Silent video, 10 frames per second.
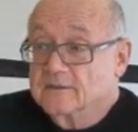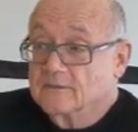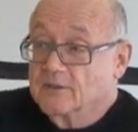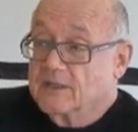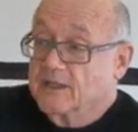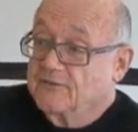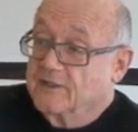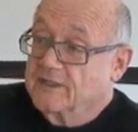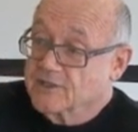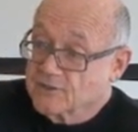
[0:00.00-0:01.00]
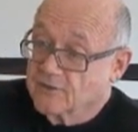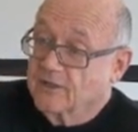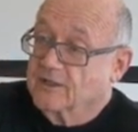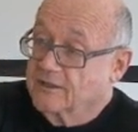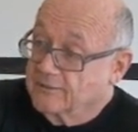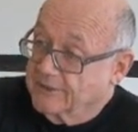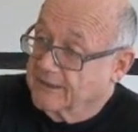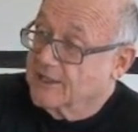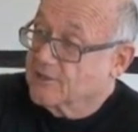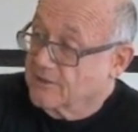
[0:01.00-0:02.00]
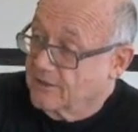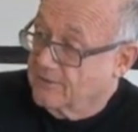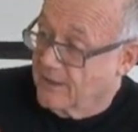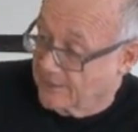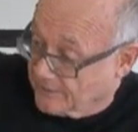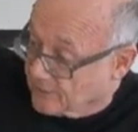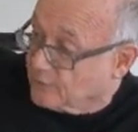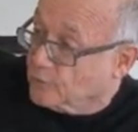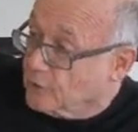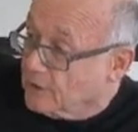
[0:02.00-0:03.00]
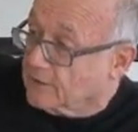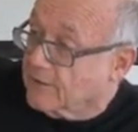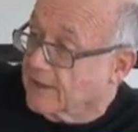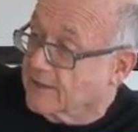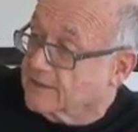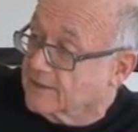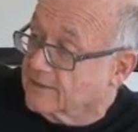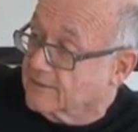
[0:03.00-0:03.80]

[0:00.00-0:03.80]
Looking for a historical, relational, rather than a rule-oriented